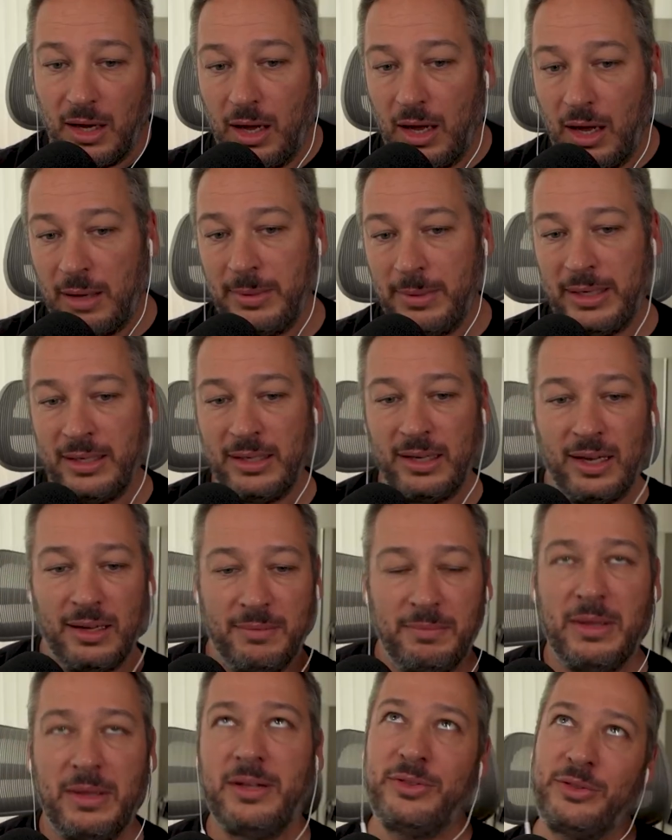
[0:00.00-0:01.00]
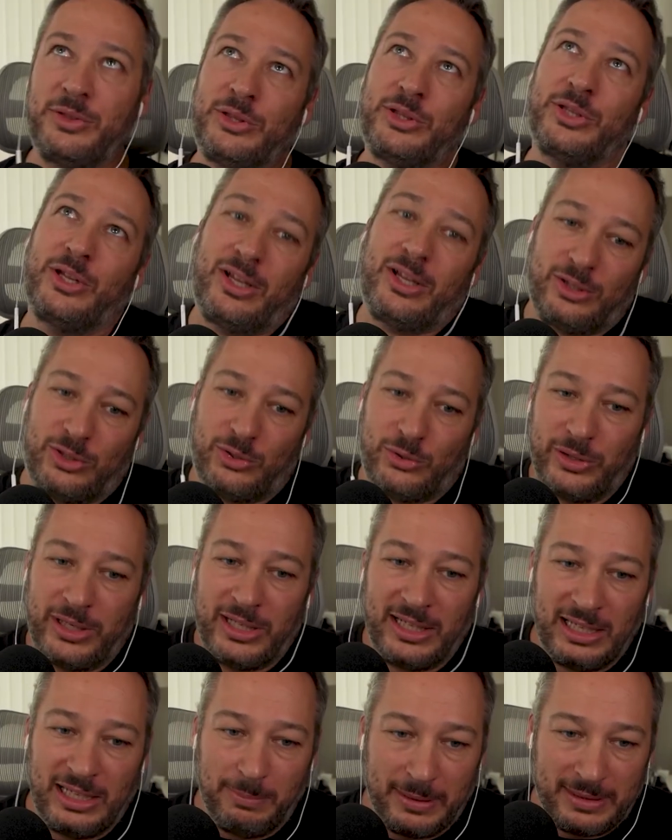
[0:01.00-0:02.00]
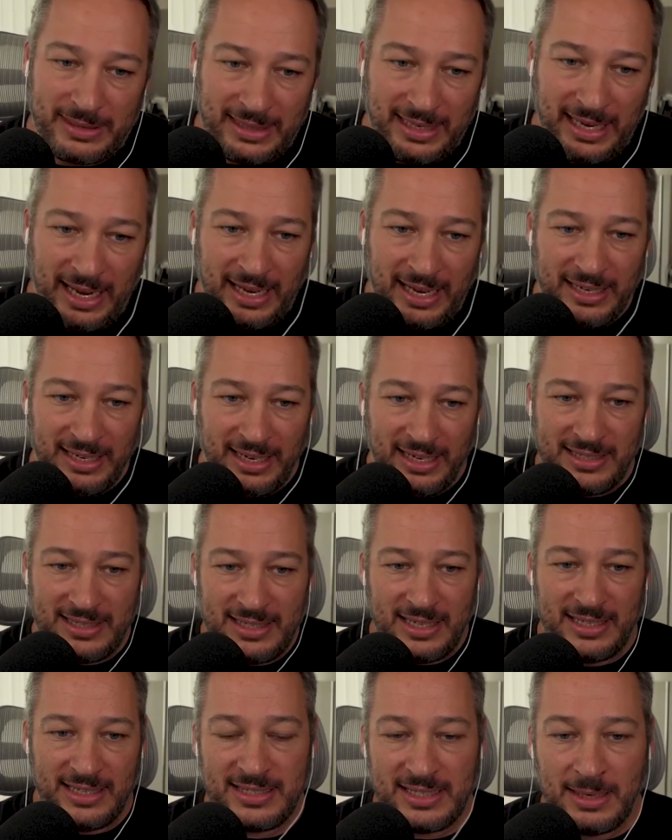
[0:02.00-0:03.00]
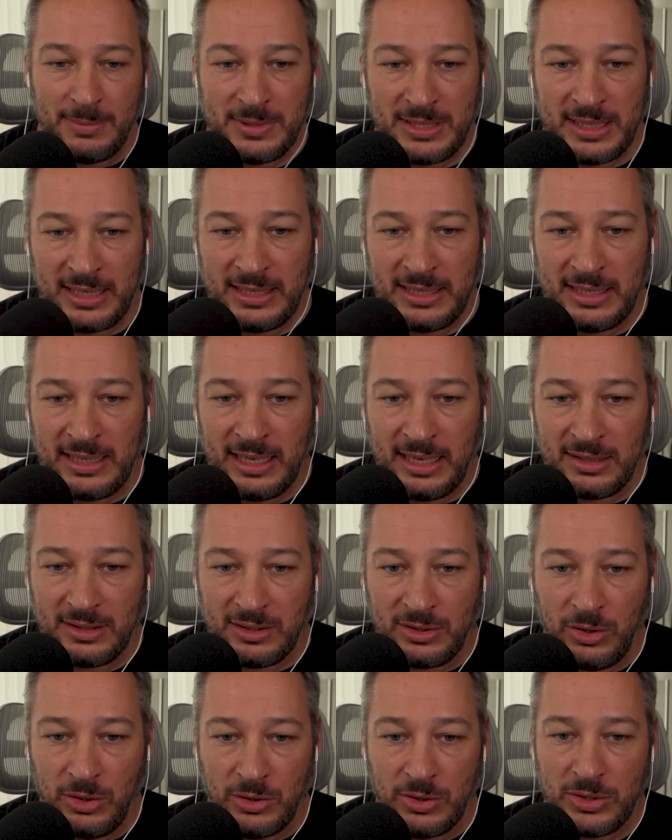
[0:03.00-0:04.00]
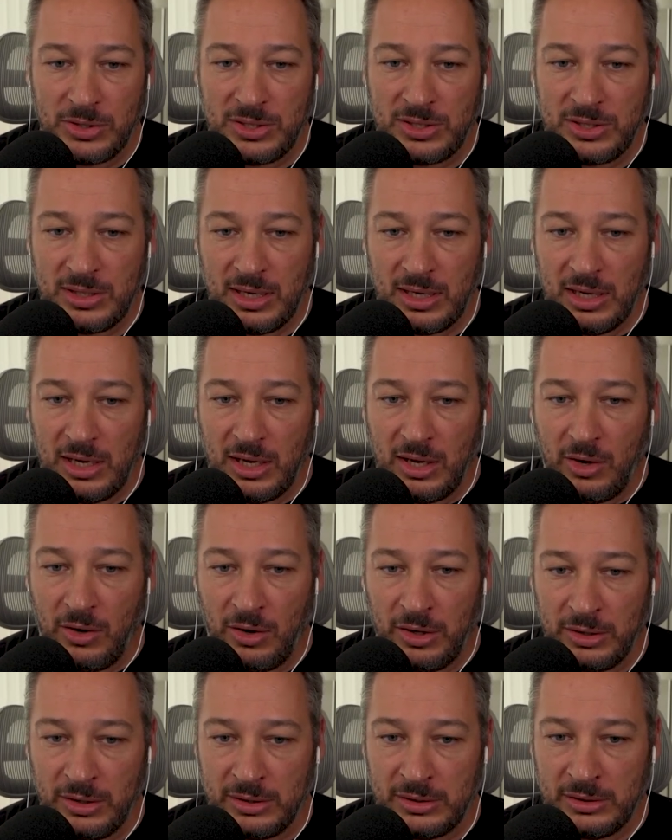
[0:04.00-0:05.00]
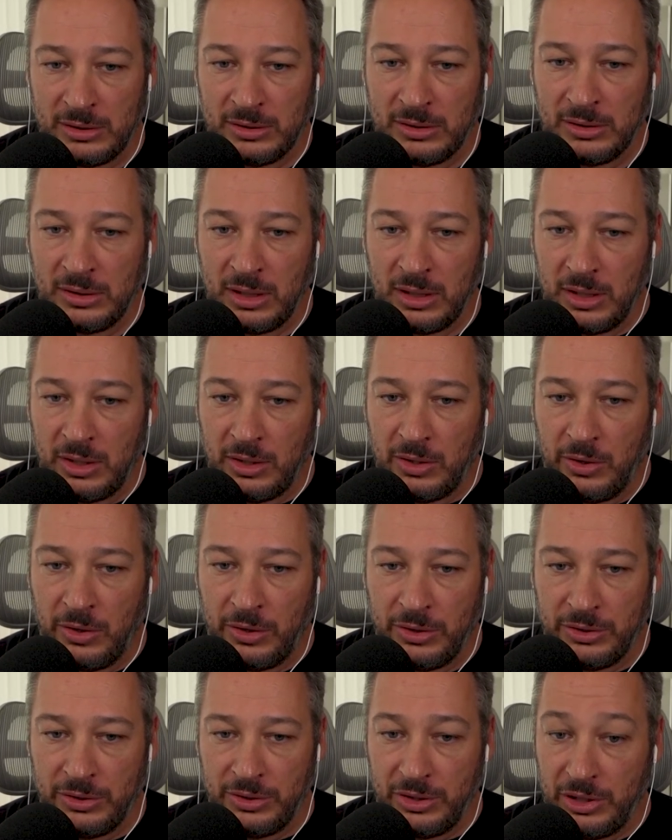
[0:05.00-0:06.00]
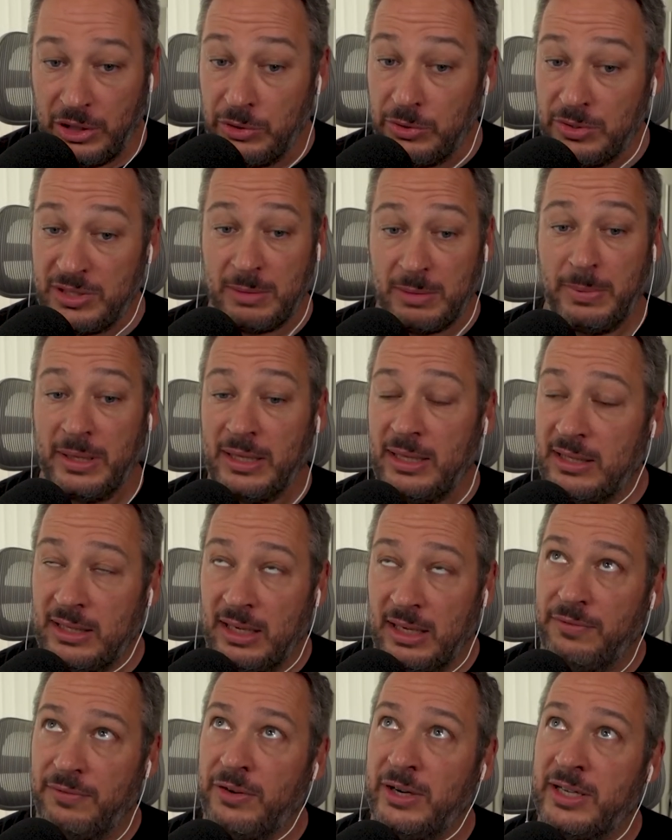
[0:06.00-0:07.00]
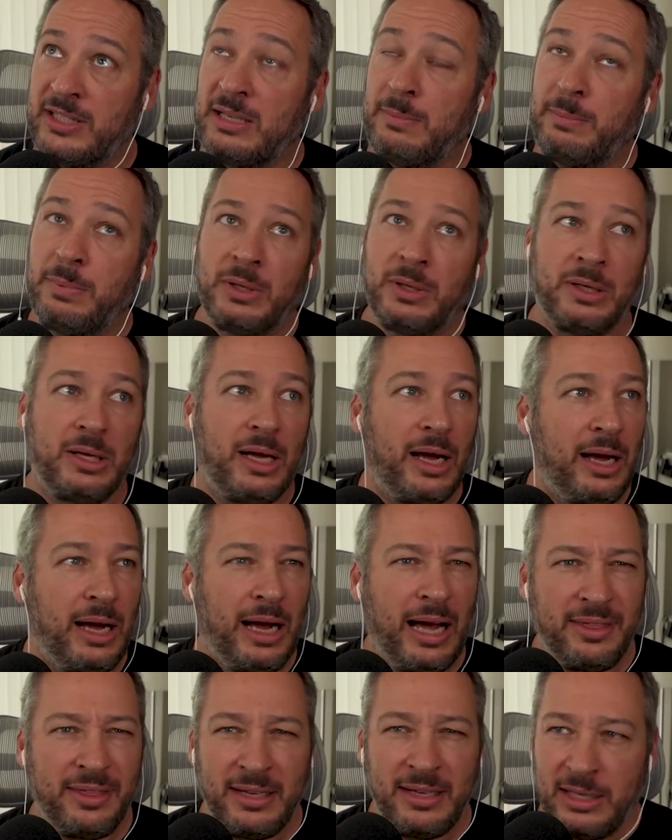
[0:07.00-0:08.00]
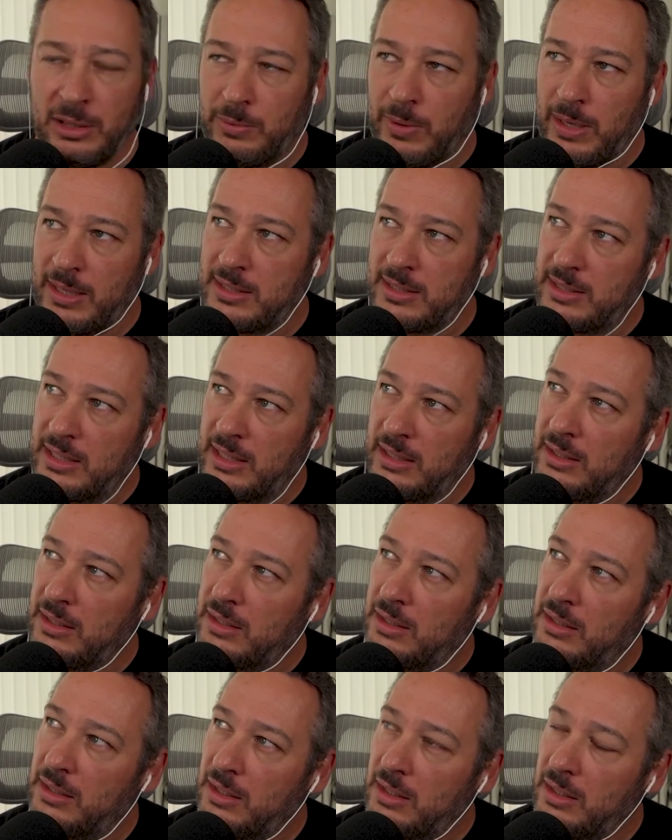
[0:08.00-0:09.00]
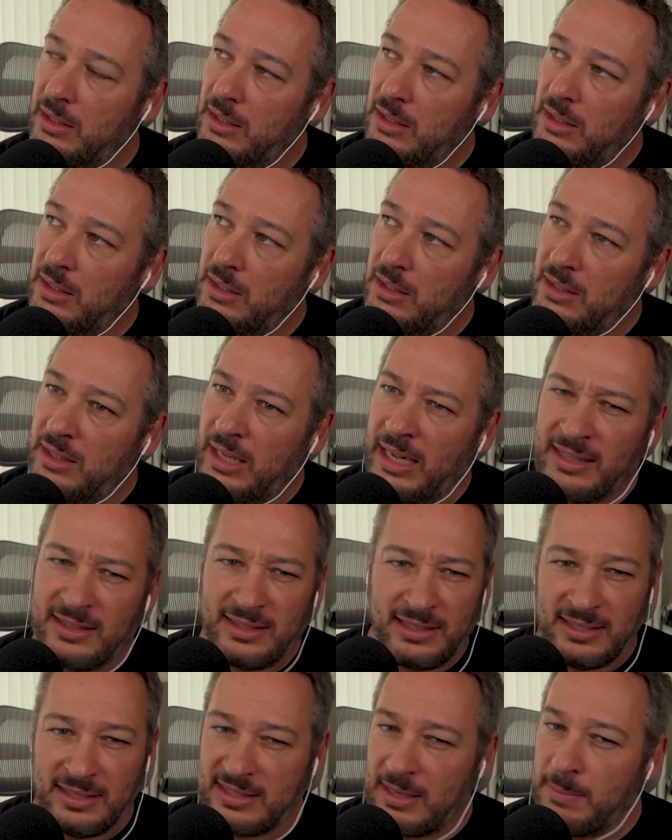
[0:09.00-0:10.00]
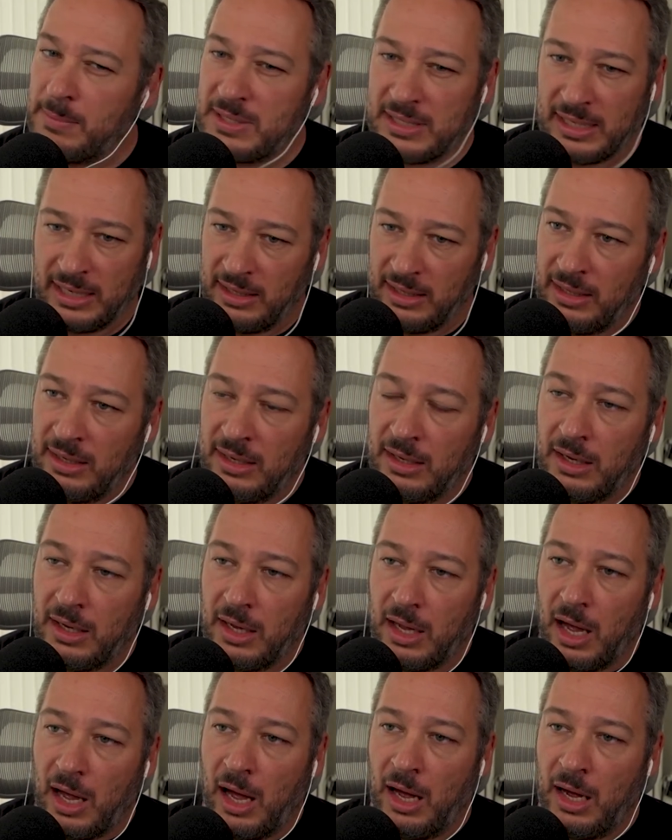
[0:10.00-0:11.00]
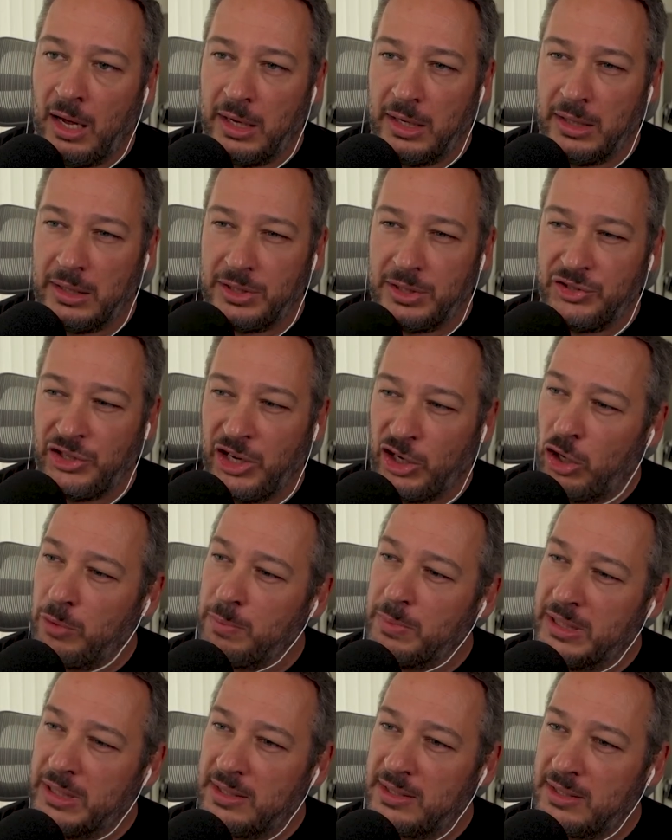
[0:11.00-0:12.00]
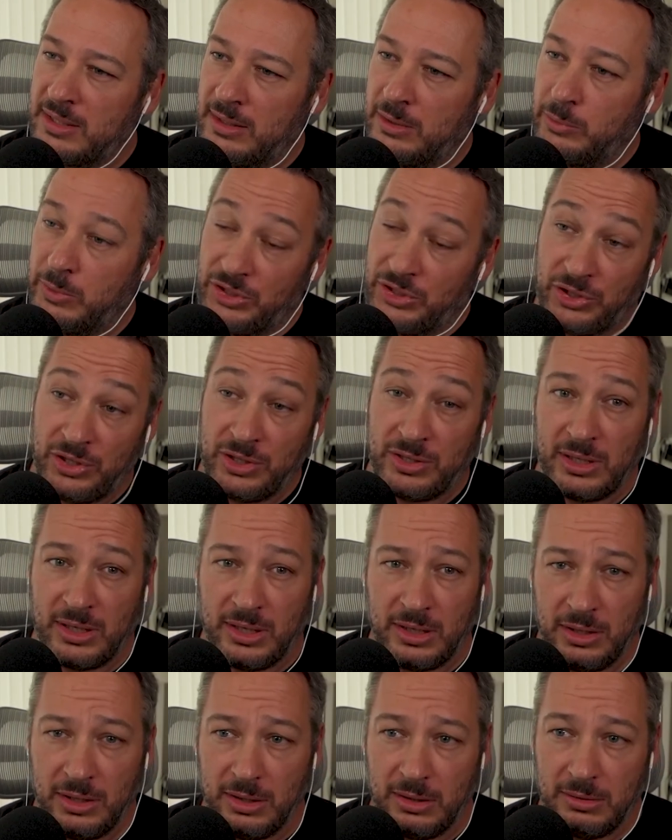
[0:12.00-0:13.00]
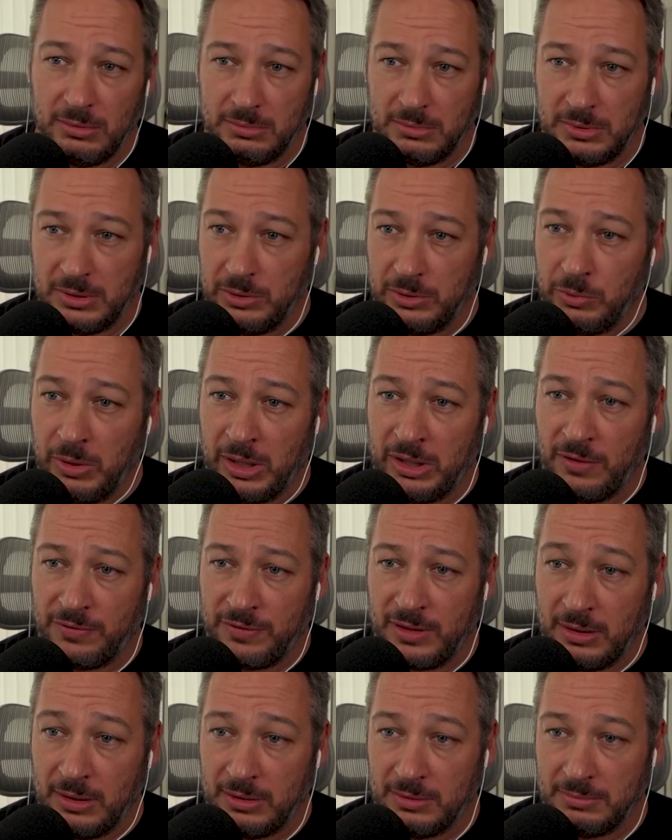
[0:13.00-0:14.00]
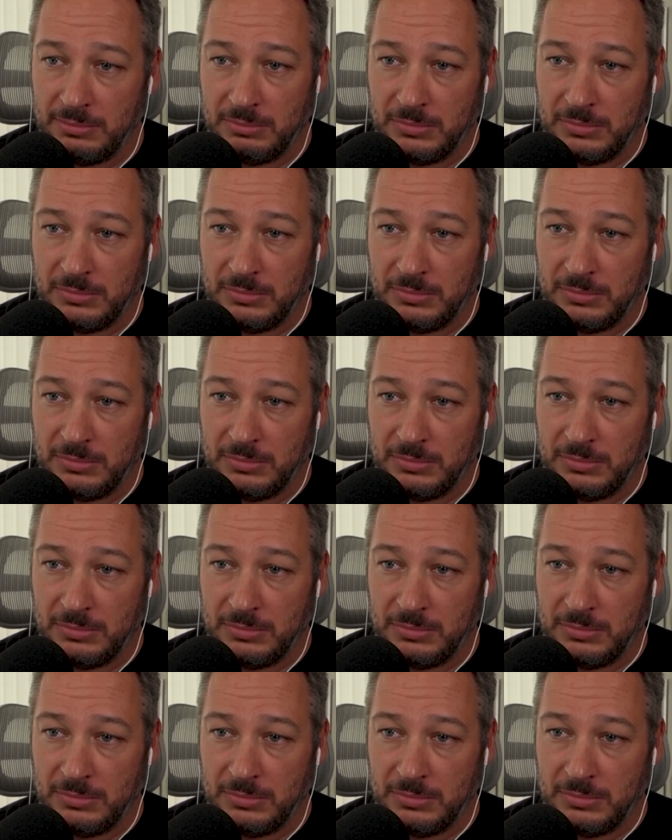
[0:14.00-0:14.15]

I mean, not really, but again, it's something that goes on usability. For example, I think it was in 90 something, Jacob Nielsen, which is one of the